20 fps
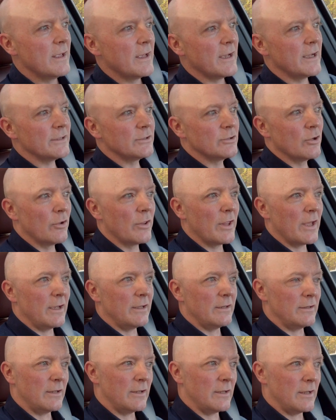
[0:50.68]
I saw
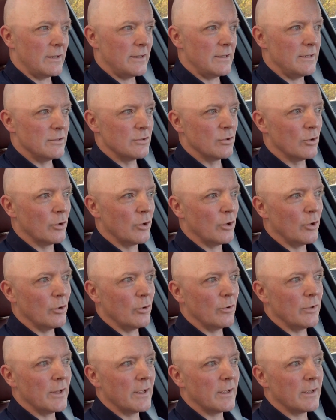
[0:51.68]
that in
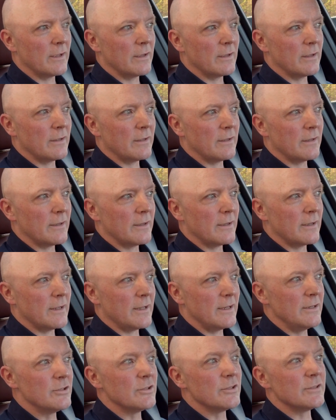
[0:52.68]
Tokyo, and that
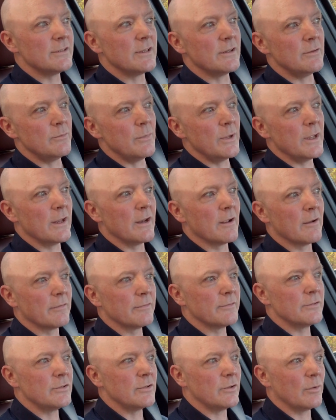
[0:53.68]
interested me
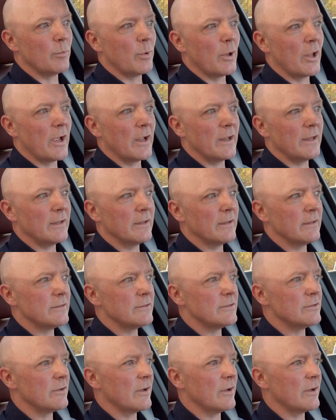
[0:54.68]
enough to apply to